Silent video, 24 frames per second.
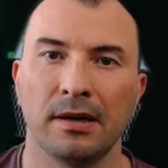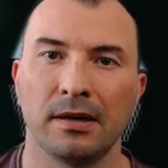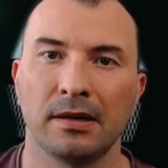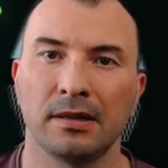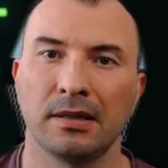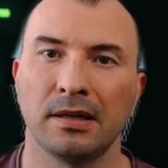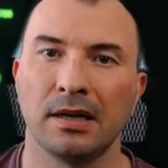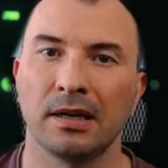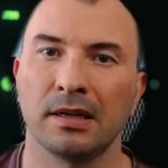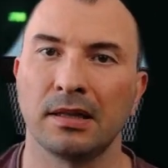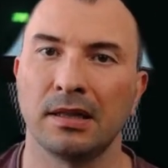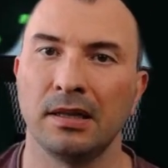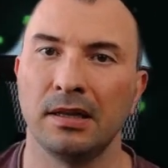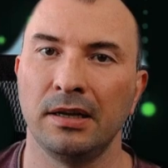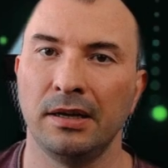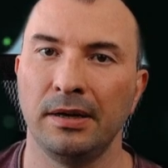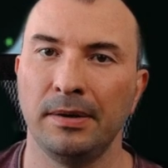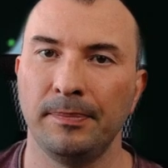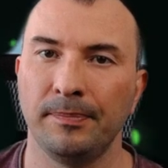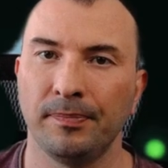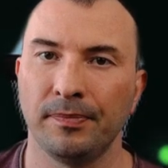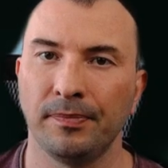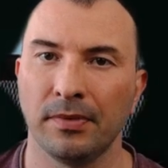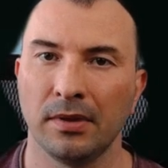
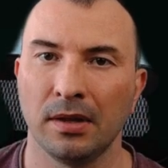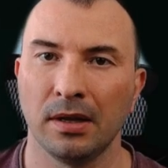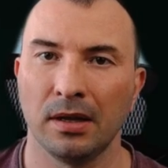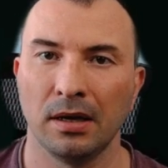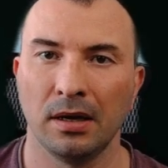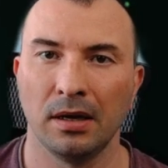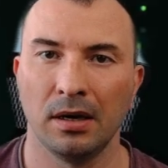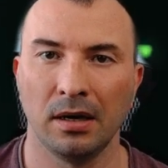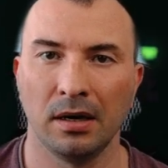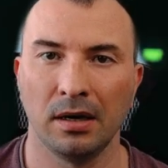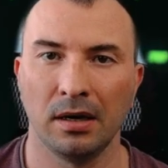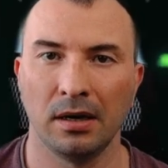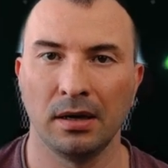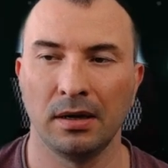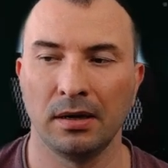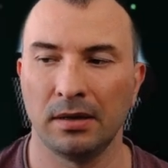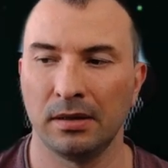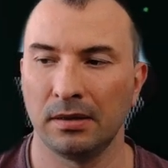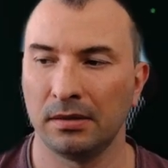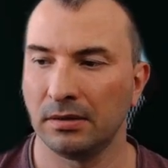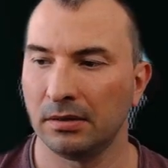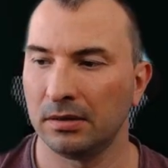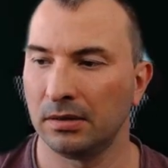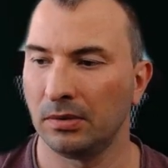exactly
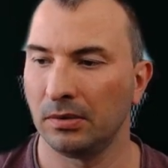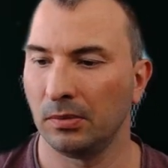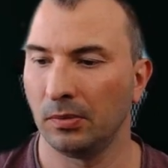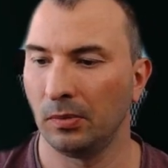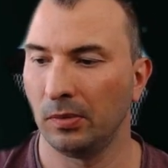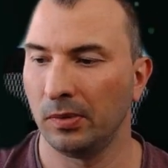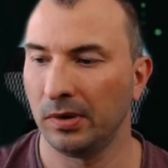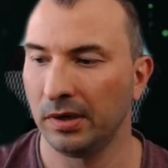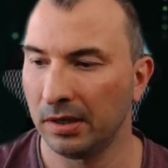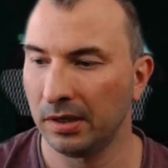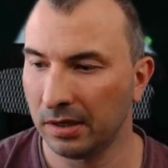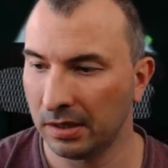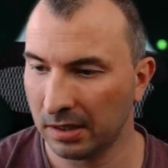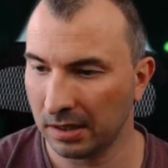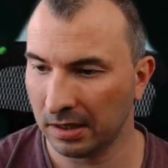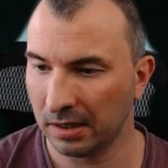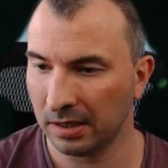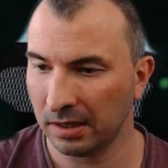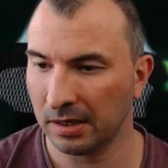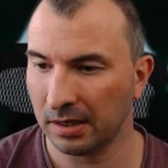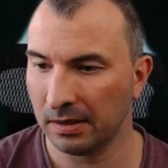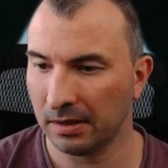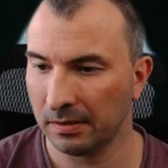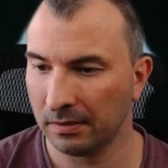and with
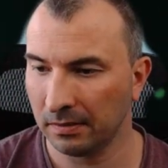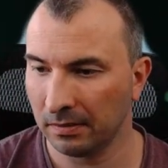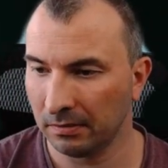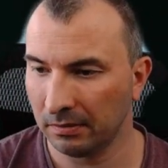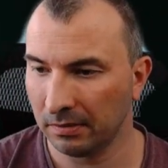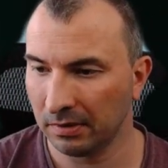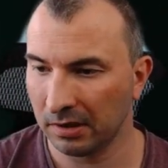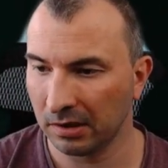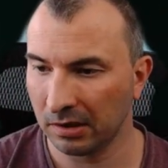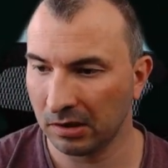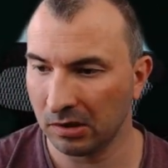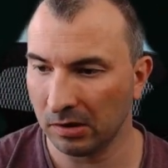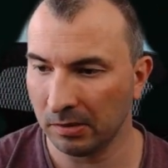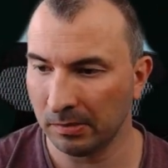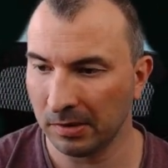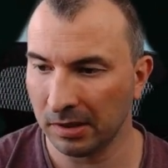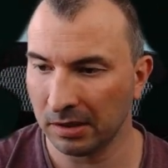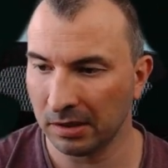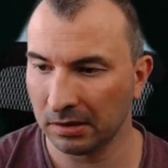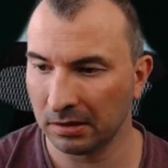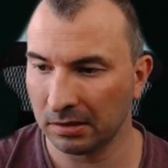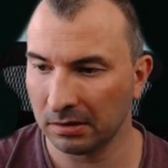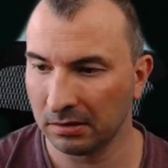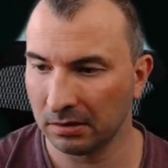the, with the
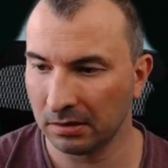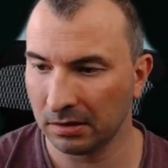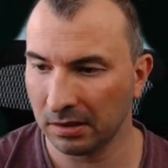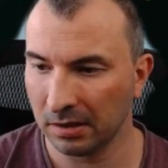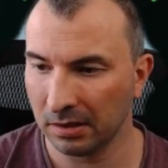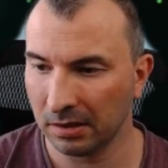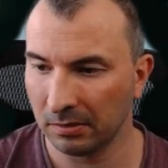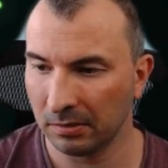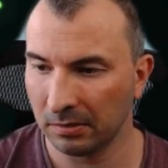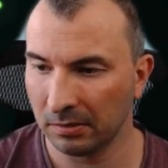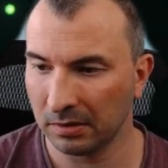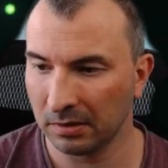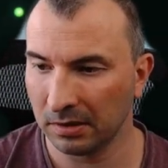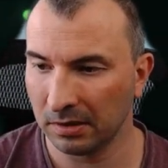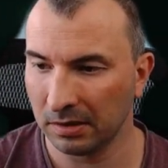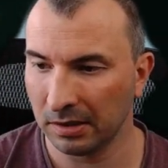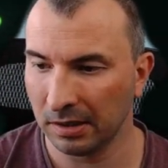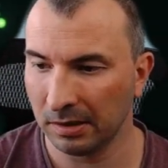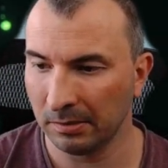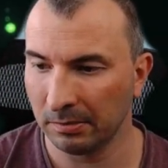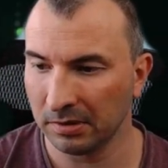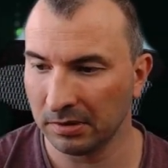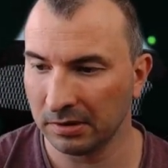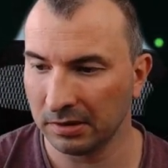command I will
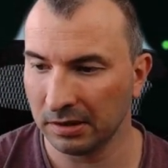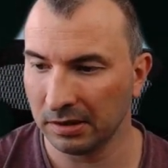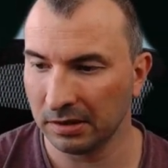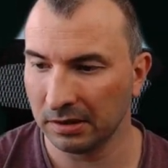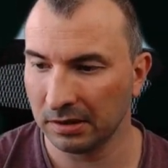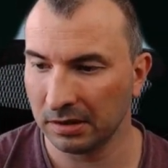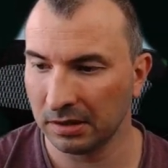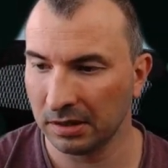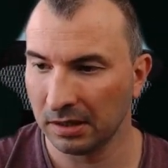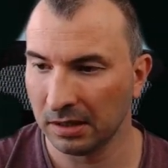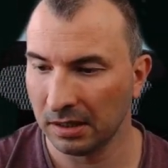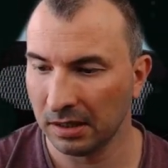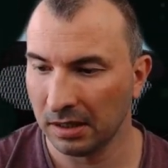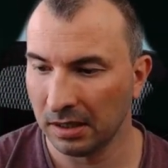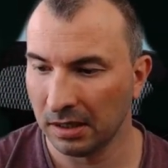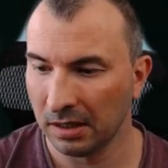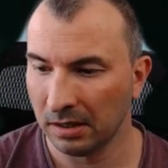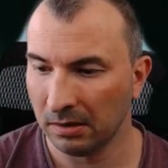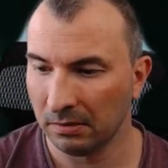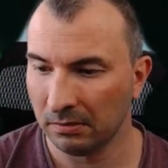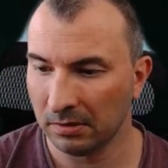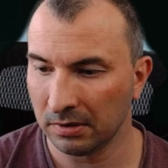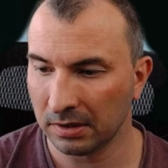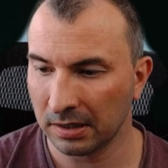enable it.
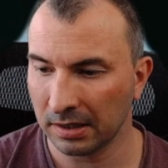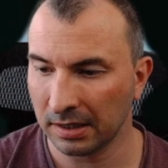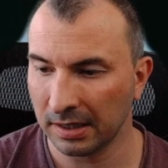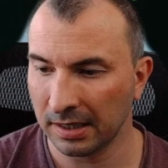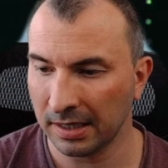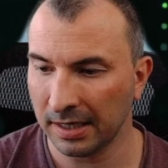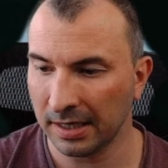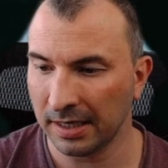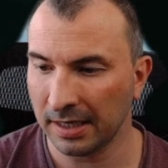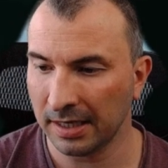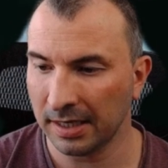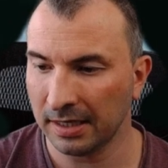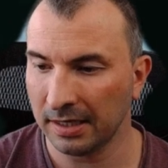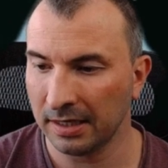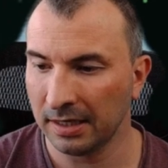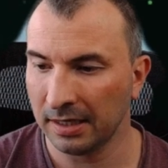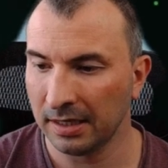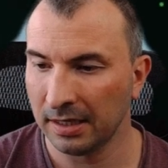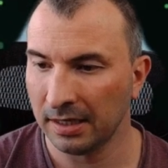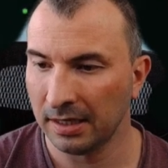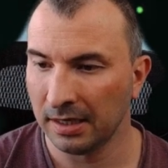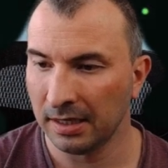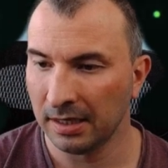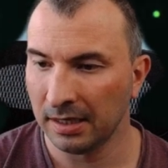Once
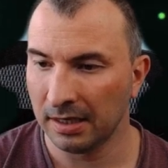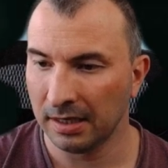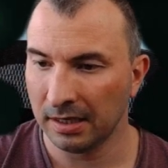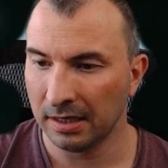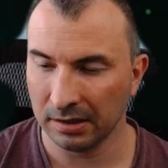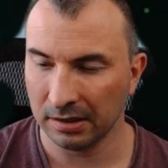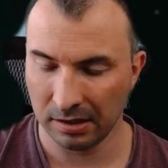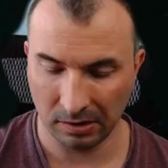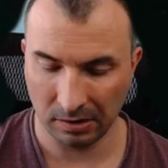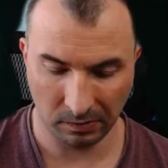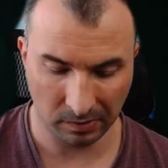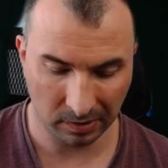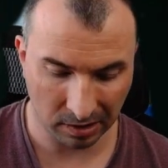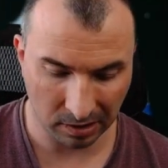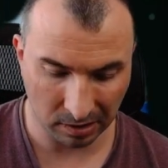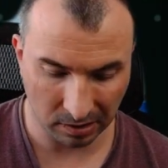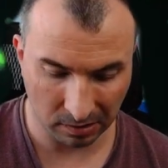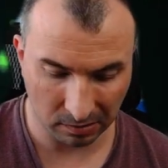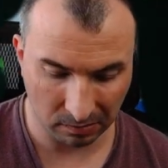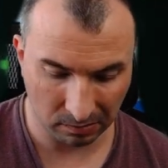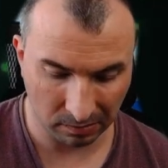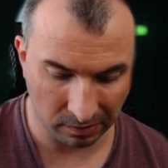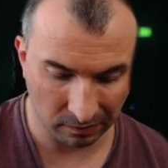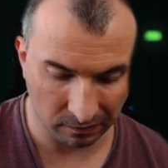again, here we
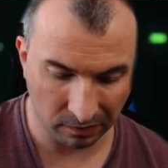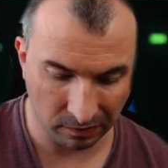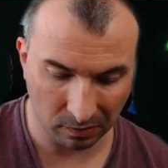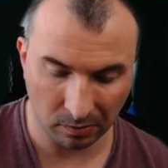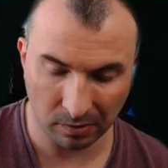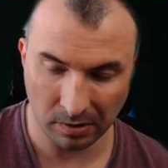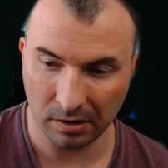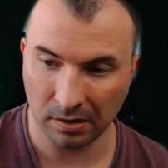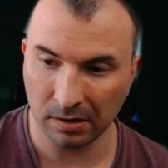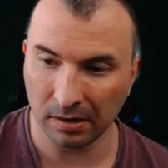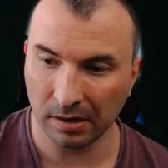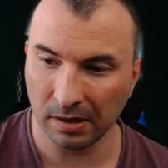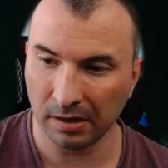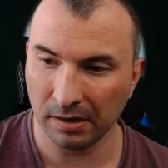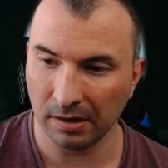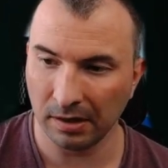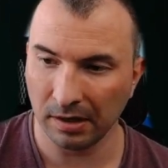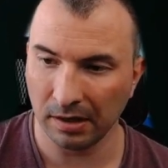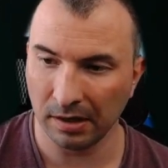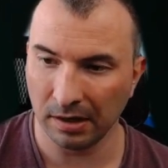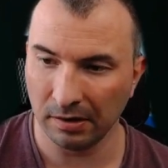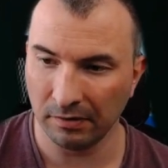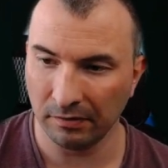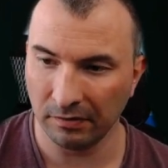go, if you will
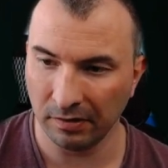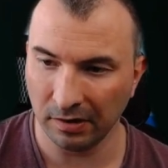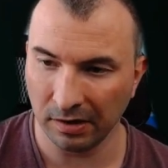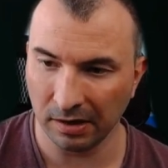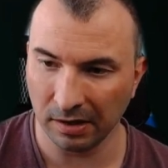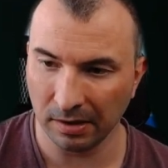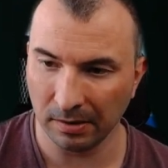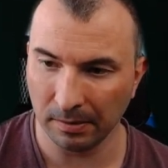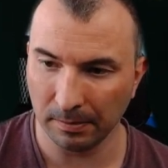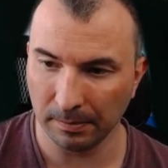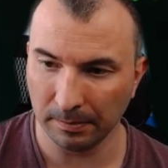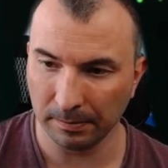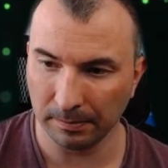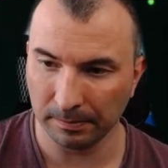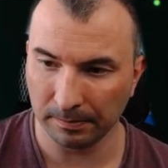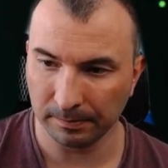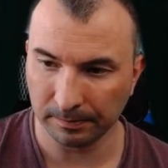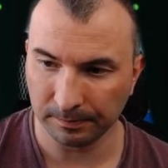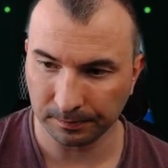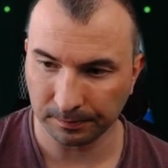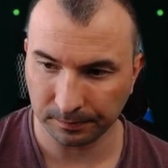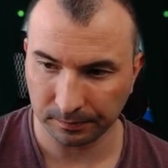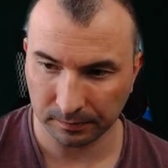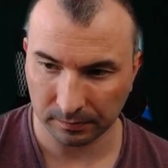nvm
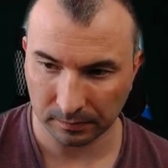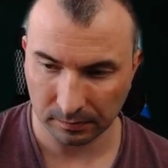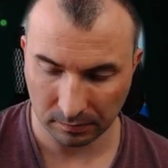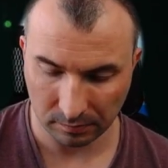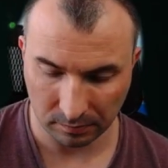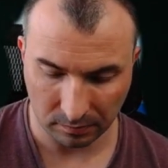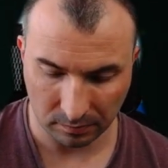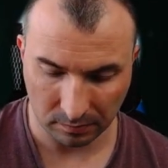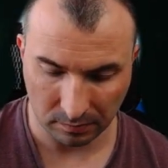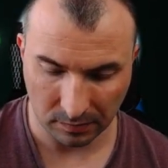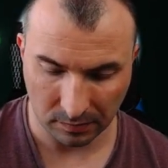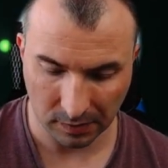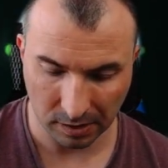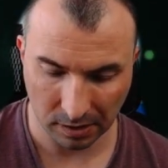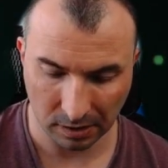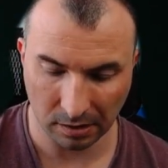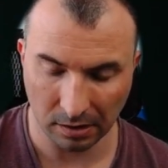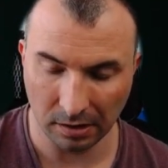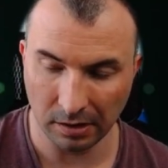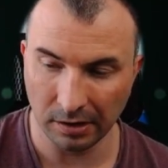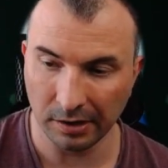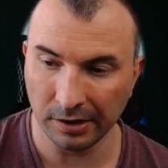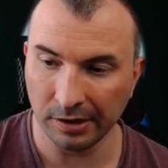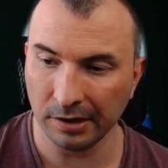
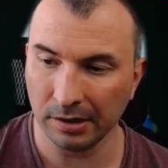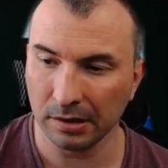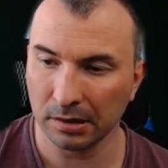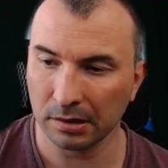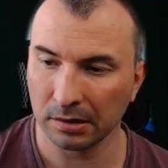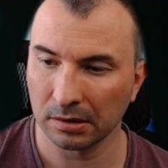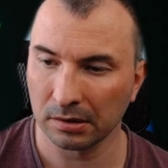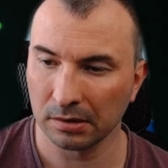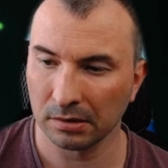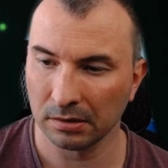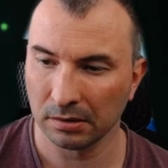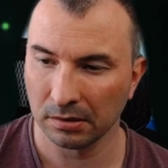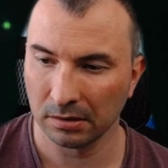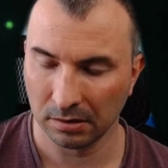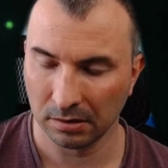list